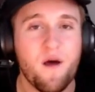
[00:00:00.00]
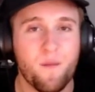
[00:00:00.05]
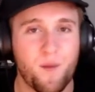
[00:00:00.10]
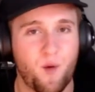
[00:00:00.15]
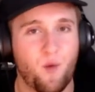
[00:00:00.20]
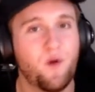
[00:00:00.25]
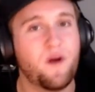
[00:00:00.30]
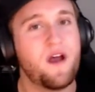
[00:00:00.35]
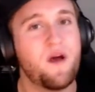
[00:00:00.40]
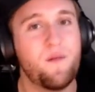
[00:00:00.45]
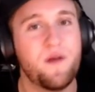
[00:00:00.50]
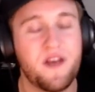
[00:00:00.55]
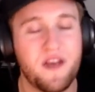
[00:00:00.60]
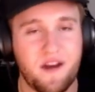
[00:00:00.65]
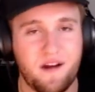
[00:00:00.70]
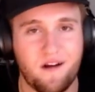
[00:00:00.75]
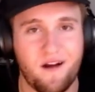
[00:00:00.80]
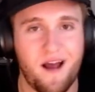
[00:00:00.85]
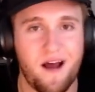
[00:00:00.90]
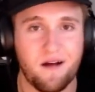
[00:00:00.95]
But we'll come into
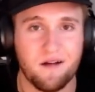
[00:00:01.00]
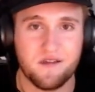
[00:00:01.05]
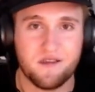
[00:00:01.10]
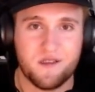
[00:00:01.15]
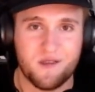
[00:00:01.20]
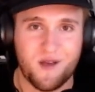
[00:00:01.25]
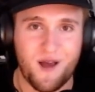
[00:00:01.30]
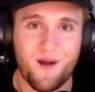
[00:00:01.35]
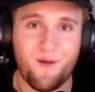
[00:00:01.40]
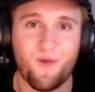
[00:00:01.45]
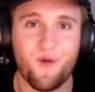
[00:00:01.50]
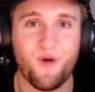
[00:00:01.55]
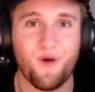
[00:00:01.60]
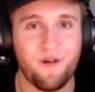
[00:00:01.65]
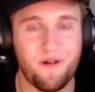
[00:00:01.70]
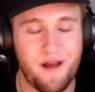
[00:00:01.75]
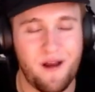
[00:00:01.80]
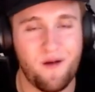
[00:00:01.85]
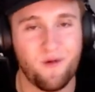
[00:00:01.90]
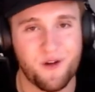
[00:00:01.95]
your house and
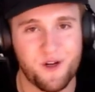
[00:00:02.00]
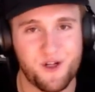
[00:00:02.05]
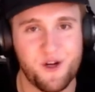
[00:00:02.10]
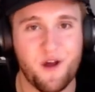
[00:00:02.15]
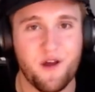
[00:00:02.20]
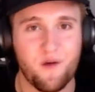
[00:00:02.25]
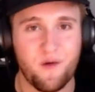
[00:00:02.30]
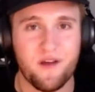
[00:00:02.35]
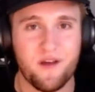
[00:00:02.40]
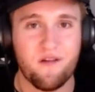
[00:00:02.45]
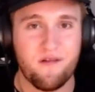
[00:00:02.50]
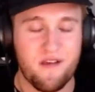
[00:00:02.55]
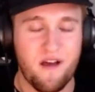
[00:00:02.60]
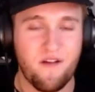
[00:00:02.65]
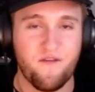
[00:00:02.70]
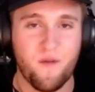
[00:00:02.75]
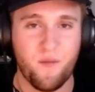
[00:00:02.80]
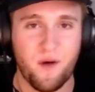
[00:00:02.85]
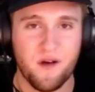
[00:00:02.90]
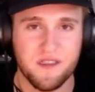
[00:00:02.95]
we'll show you what Utah
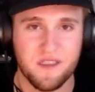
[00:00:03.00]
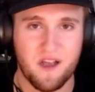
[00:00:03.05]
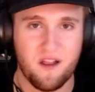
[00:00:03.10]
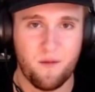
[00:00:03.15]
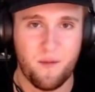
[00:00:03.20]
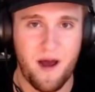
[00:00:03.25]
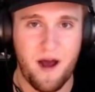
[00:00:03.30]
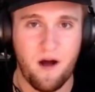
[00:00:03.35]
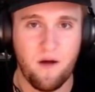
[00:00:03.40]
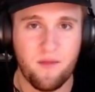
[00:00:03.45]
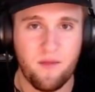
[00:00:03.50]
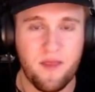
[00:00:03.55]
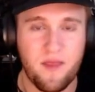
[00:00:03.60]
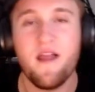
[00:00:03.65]
football is all about.